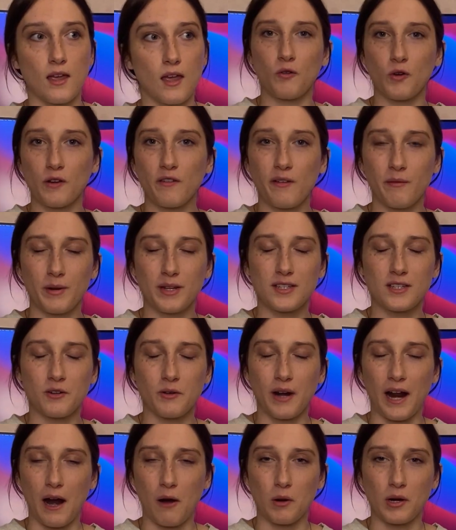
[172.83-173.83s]
45 minutes to an
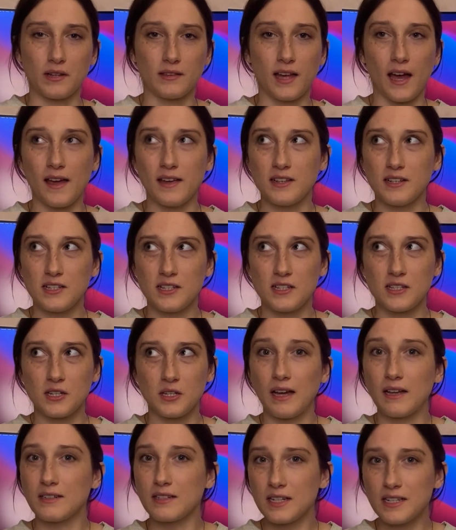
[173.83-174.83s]
hour, that is
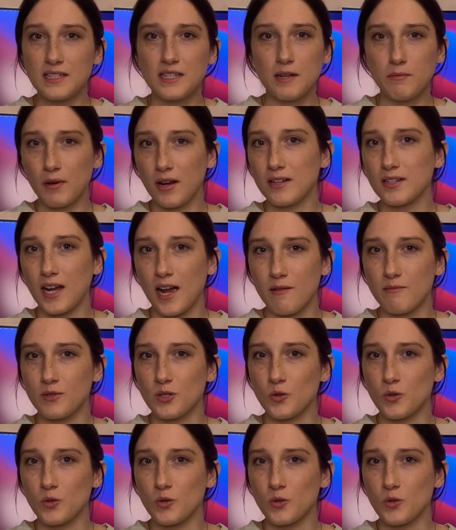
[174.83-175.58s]
a decent amount of time